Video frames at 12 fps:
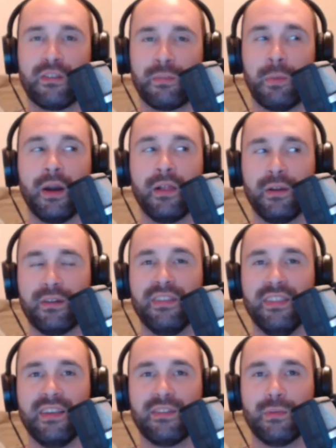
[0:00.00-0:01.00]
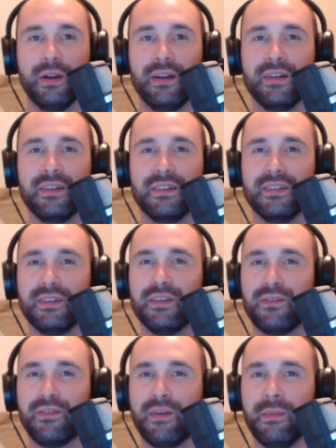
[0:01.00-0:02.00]
Spoilers in this one.
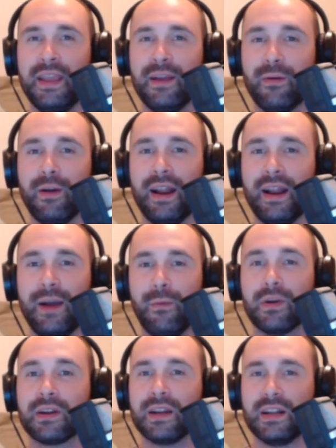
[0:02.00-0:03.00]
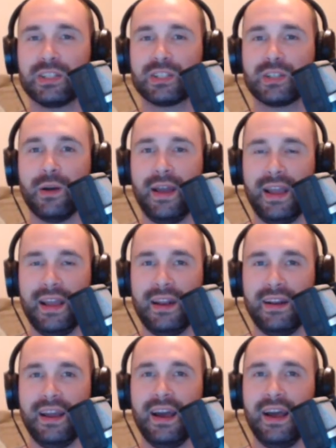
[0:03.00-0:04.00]
From here on out, we're going to just go ahead
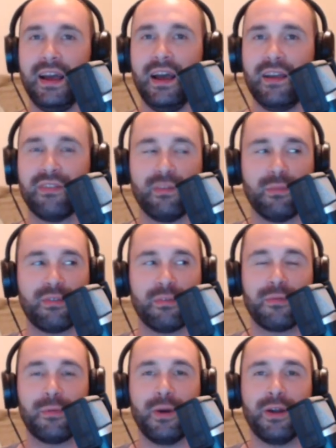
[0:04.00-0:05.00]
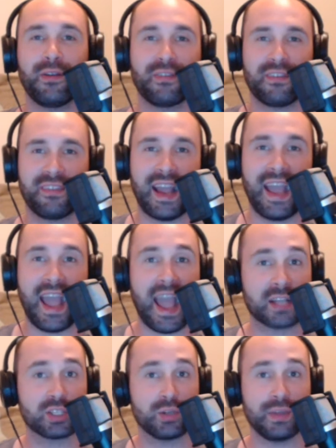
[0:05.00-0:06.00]
and assume some spoilers, because I
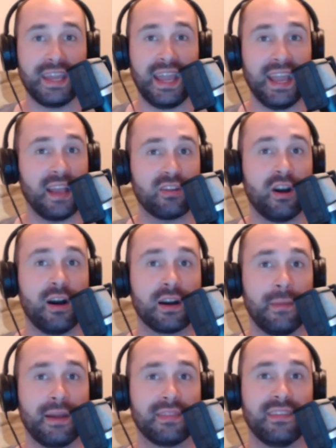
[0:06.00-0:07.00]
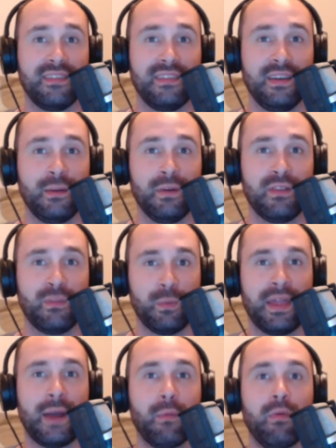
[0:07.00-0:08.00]
actually can't talk about this sequence
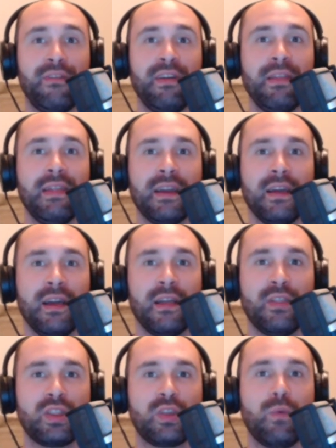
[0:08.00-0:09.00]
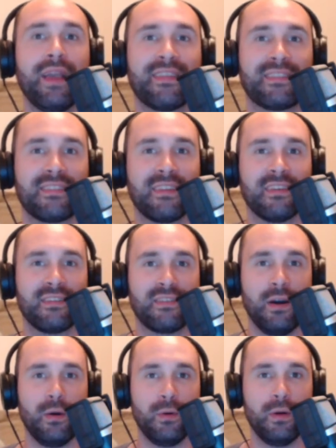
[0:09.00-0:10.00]
without revealing the twist.
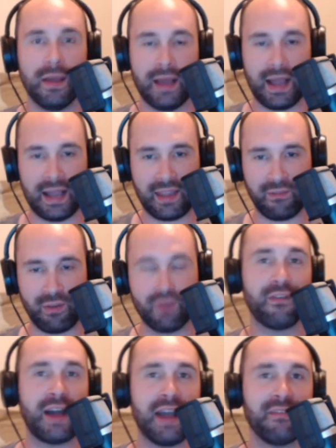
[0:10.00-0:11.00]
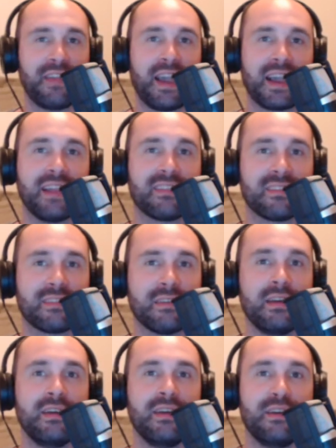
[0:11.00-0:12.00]
So I'll give you 5 seconds.
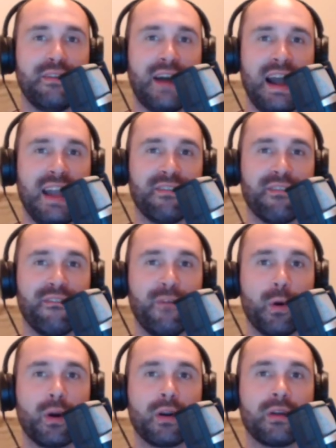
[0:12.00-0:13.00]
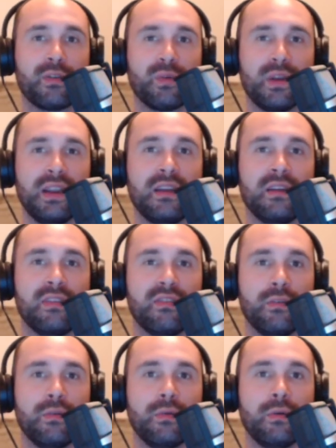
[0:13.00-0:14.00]
5, 4, 3,
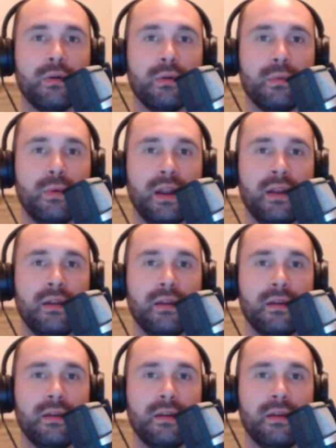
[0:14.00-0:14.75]
2, 1.